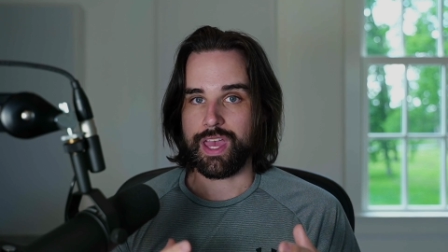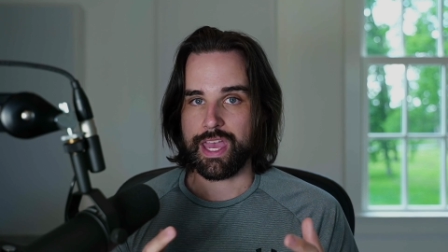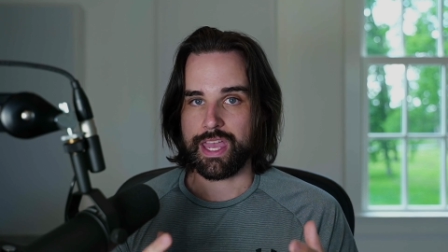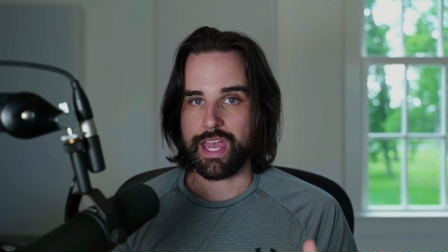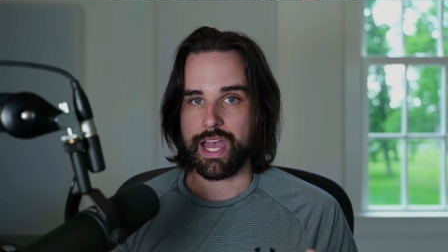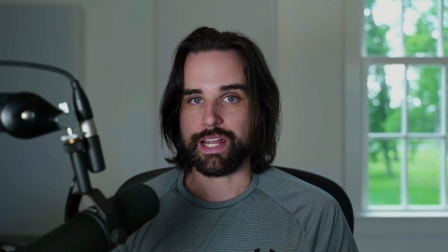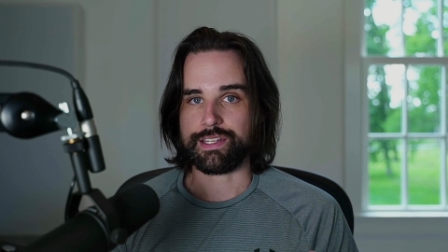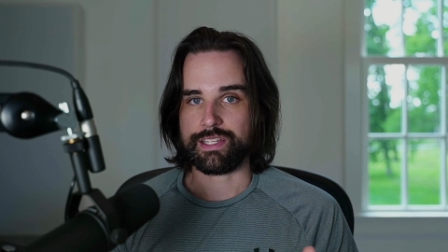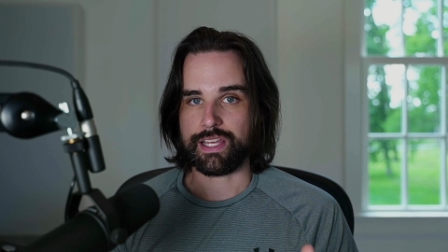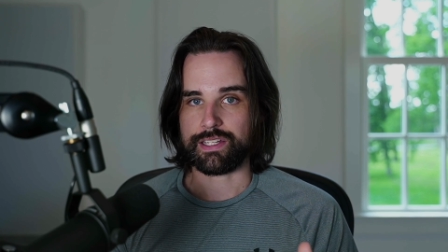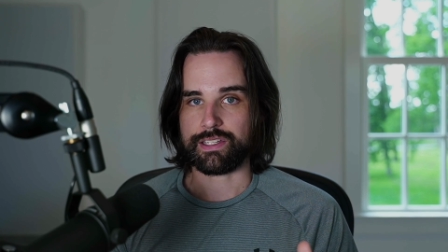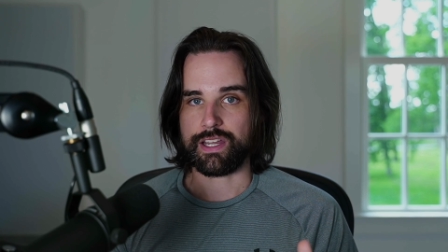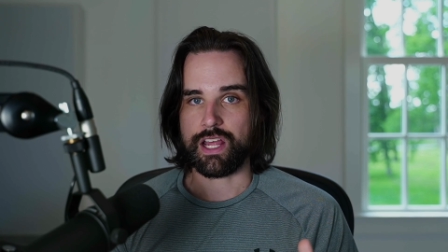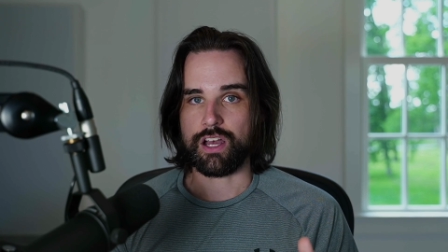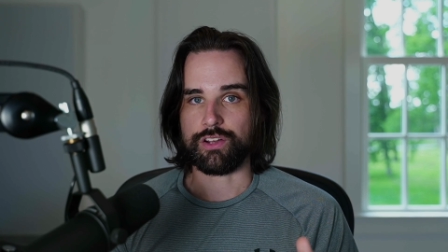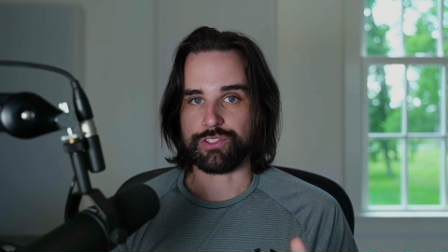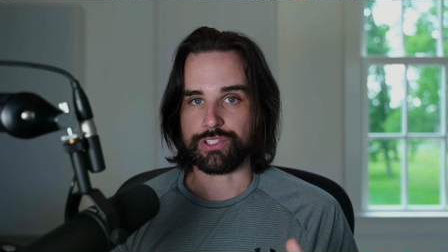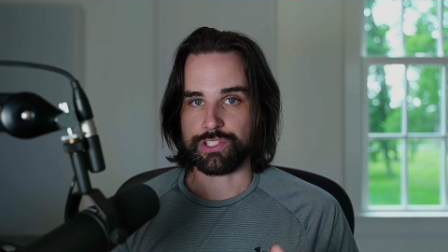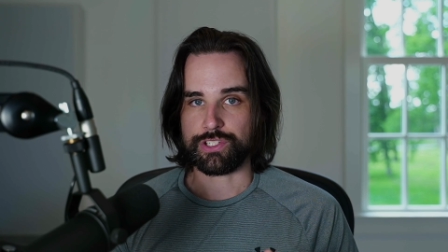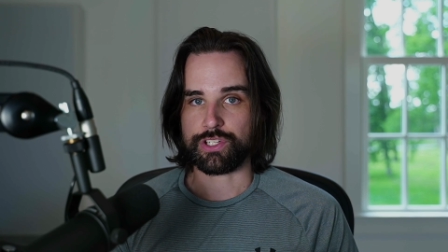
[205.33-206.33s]
AI
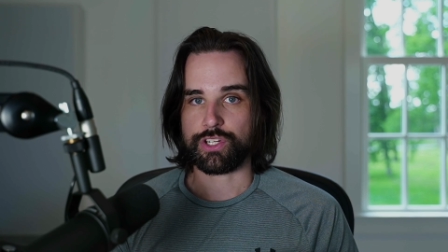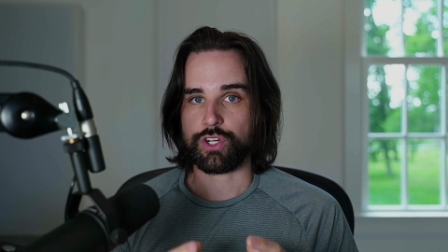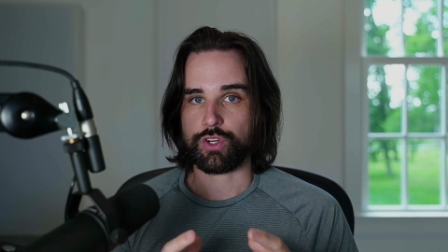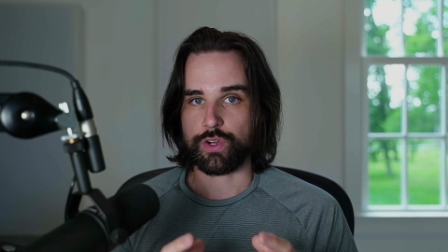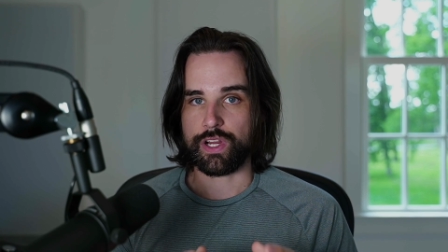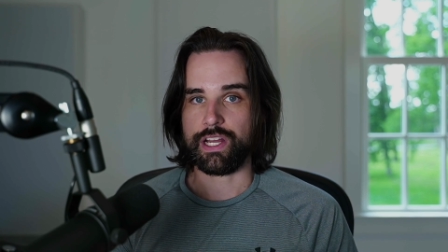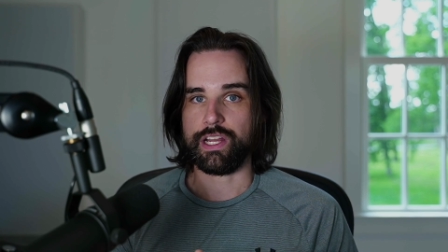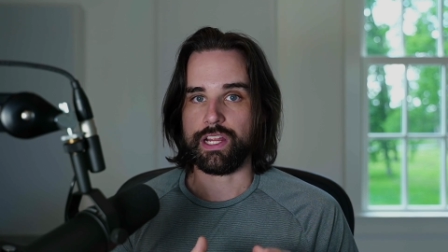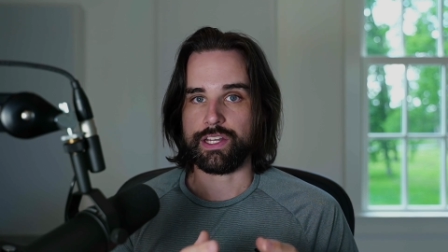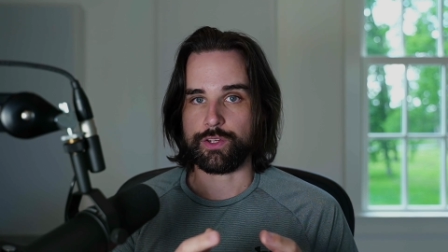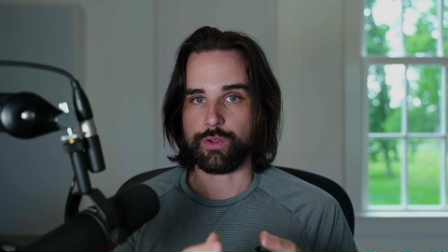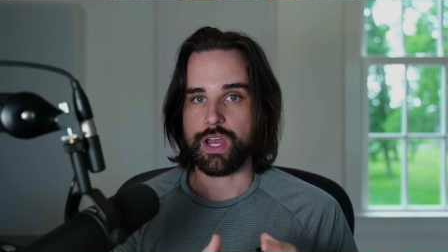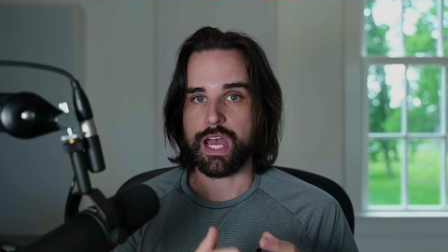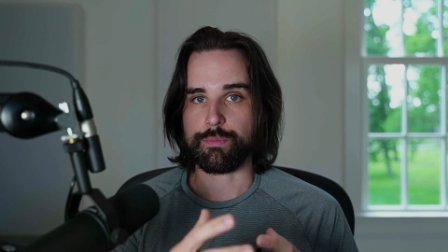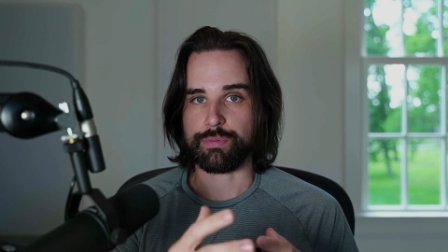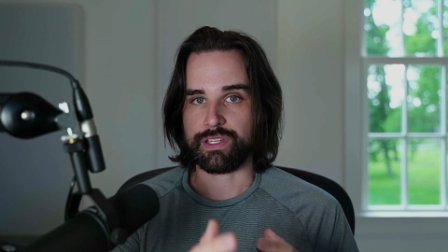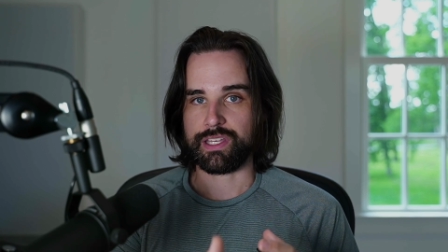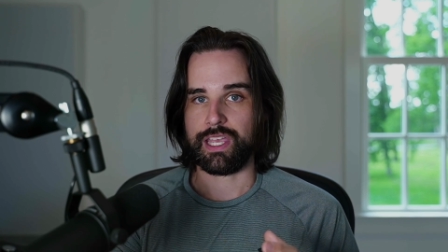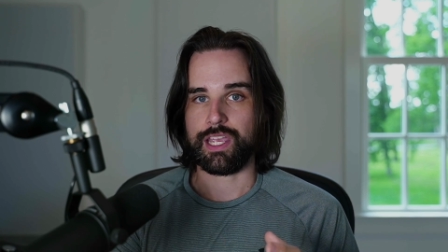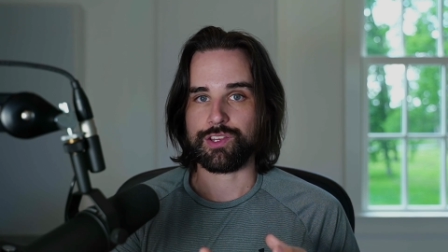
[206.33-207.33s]
technology to create a new
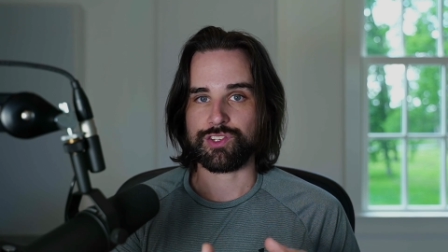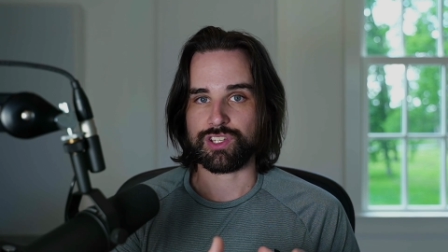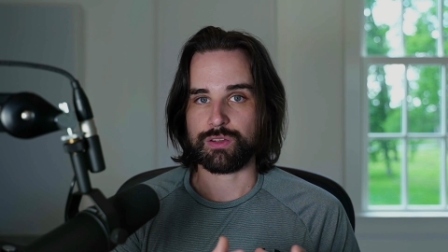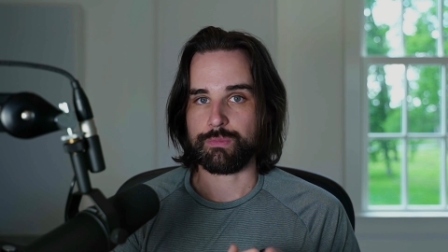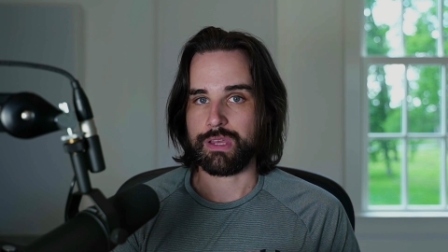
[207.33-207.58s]
application,